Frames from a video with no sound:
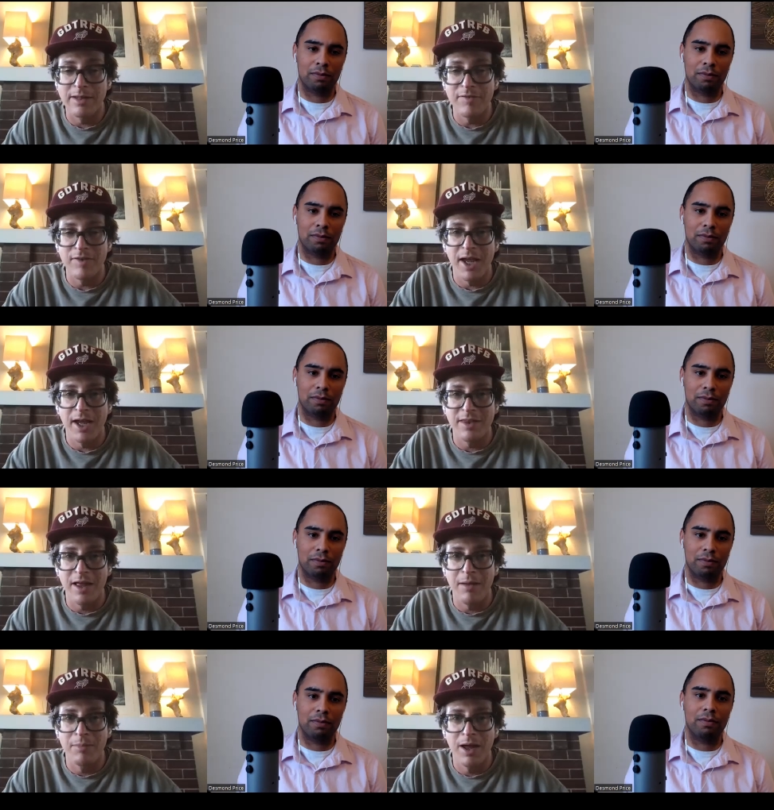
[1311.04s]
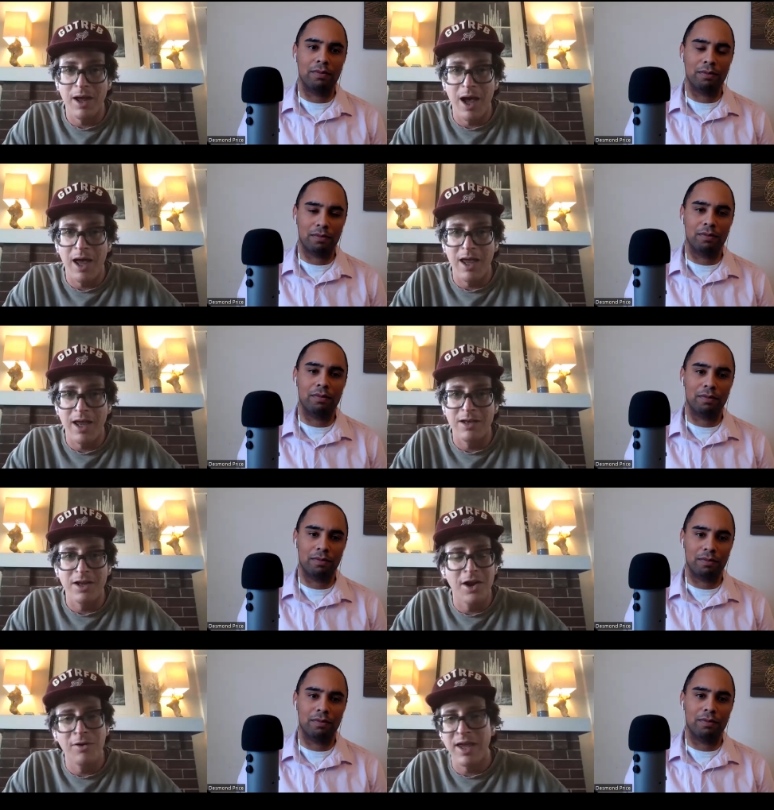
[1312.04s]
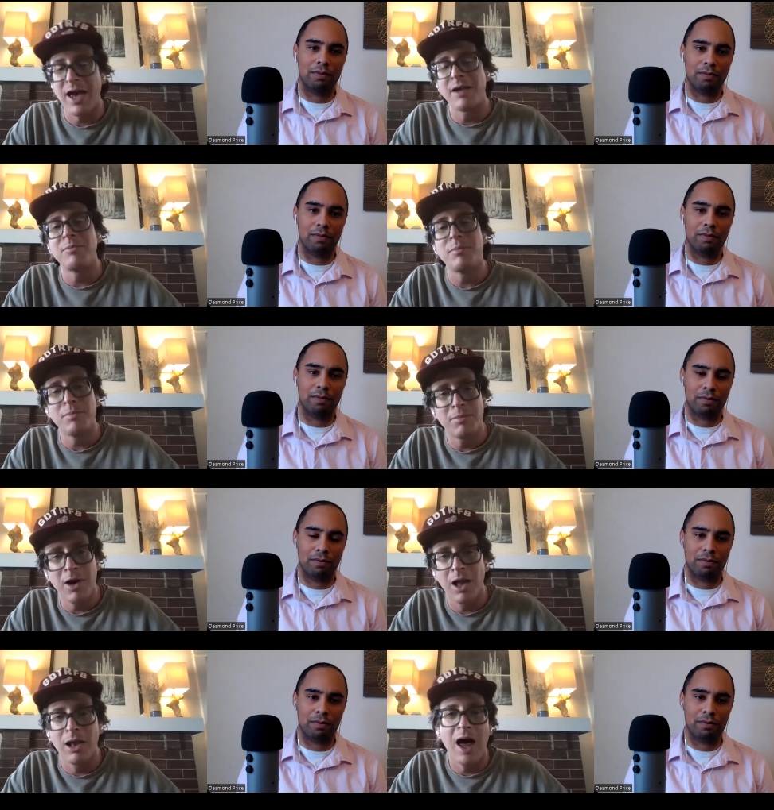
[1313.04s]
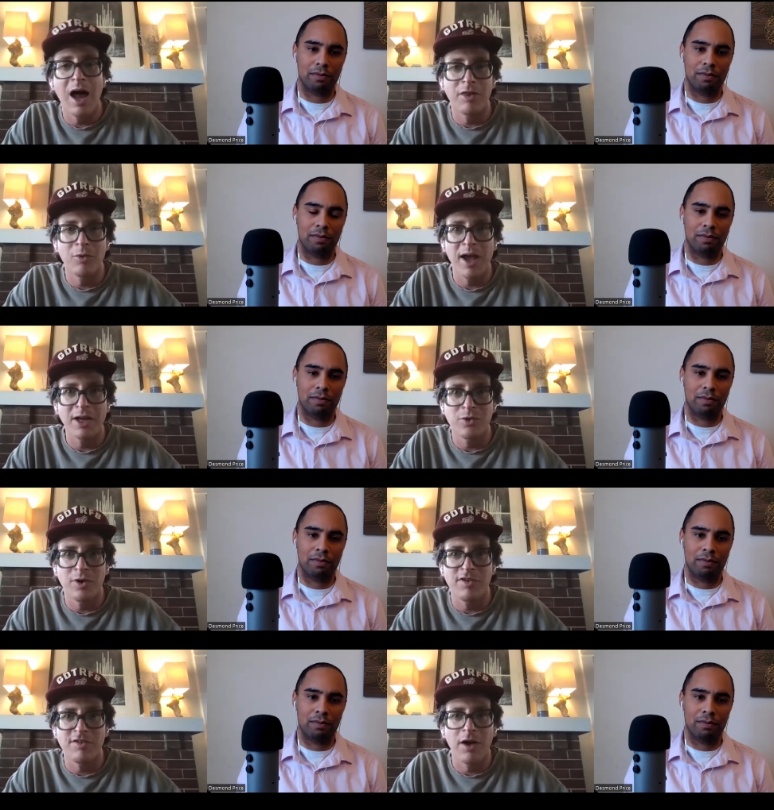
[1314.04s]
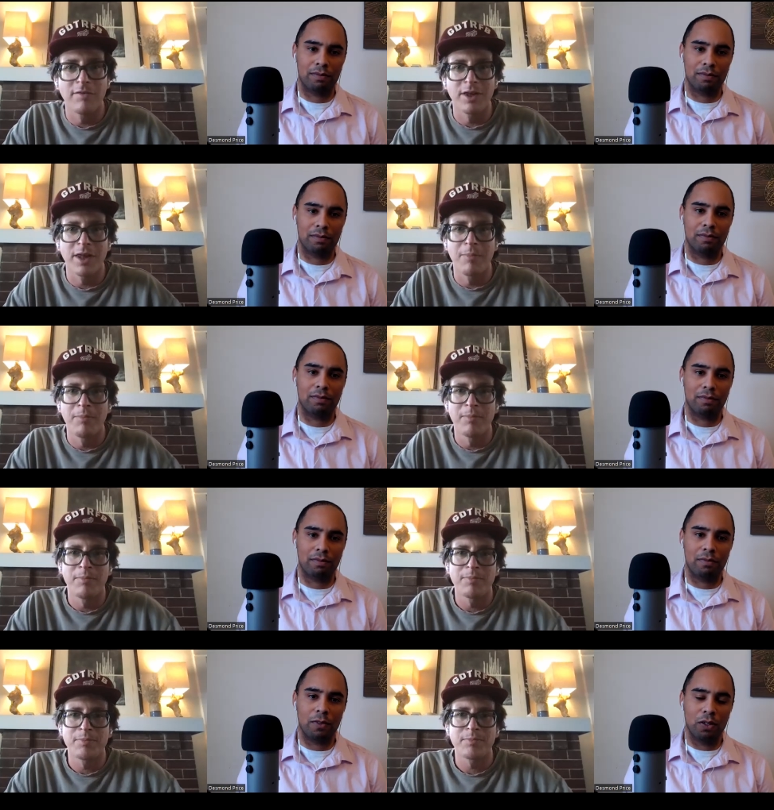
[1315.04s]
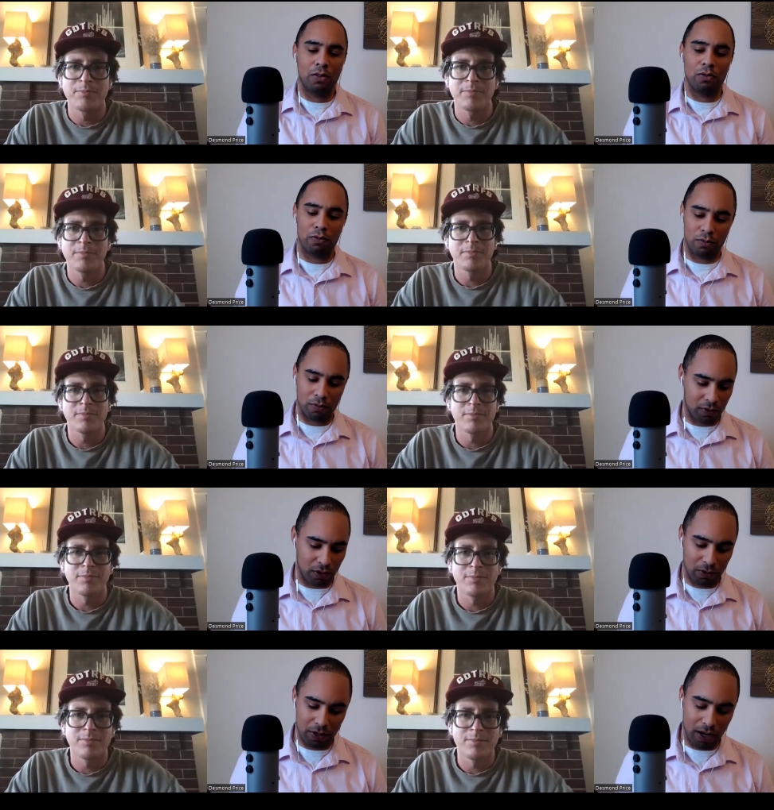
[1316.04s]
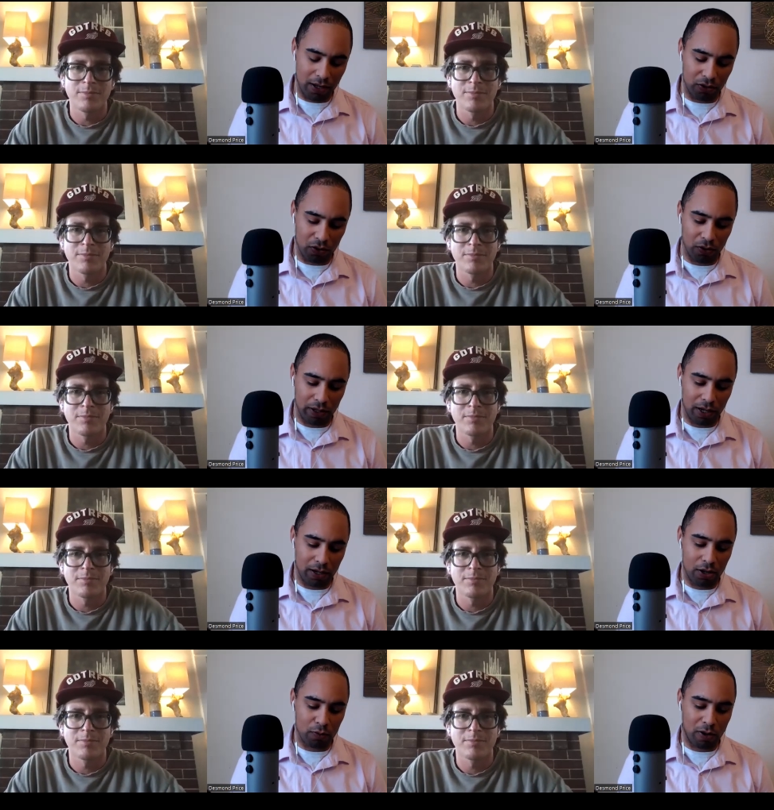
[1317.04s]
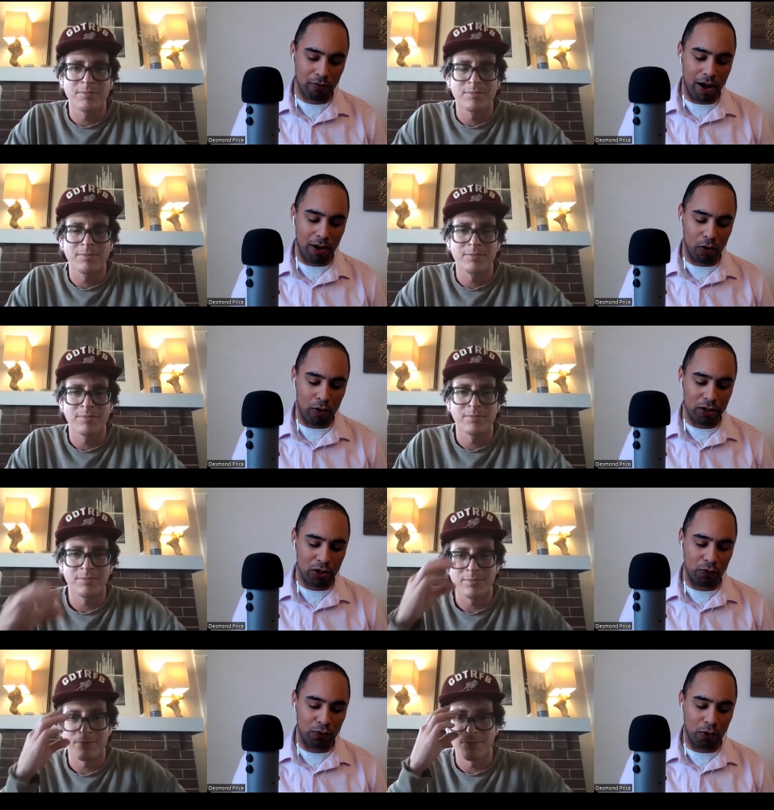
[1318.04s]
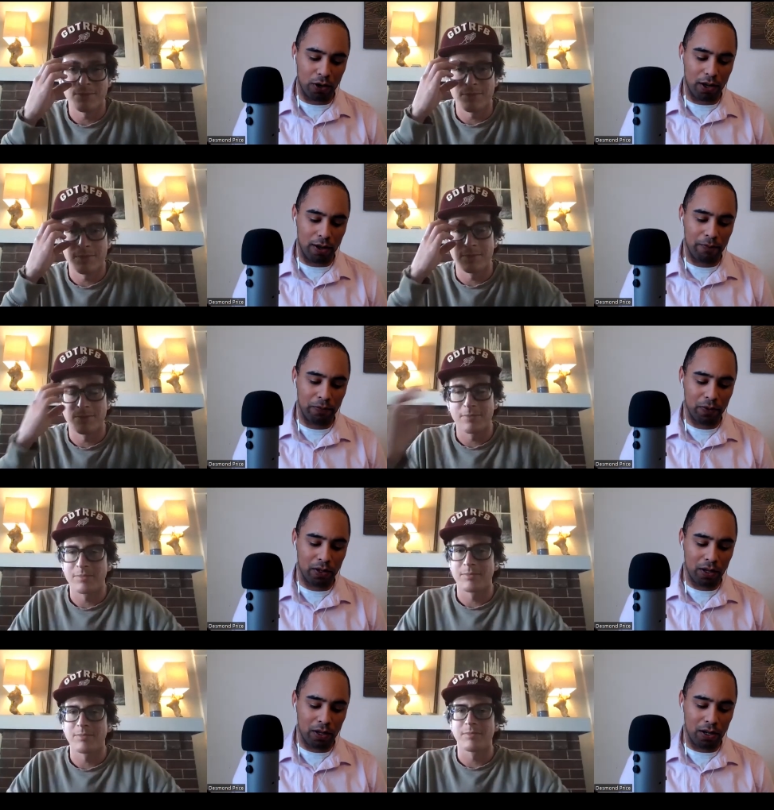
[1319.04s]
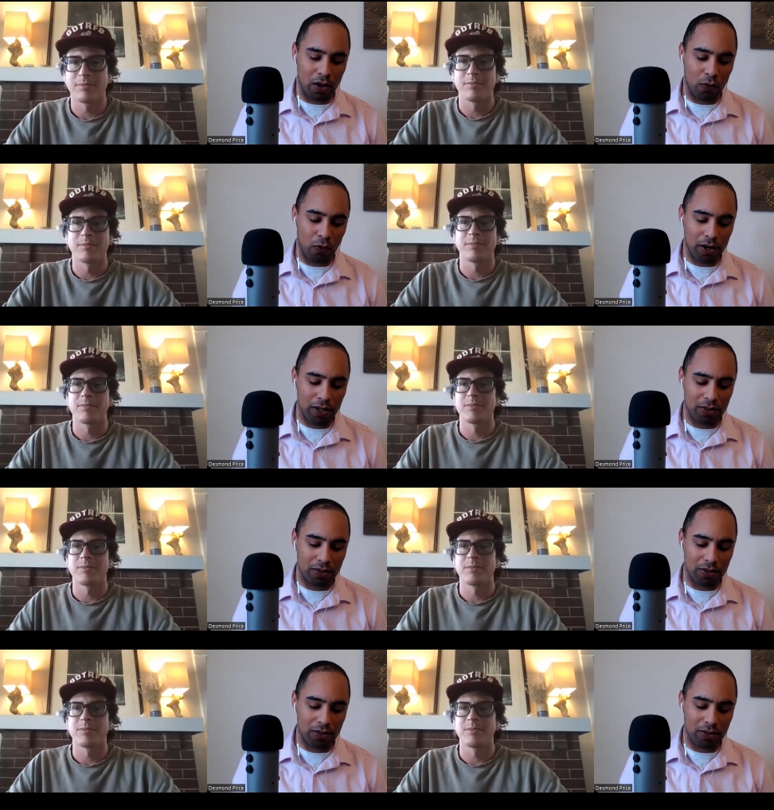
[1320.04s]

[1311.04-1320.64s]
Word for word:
Speaker 1: alleviate them uh, and you know get a lot of the way towards solving them
Speaker 2: Okay, so here's my final question for you. You know, what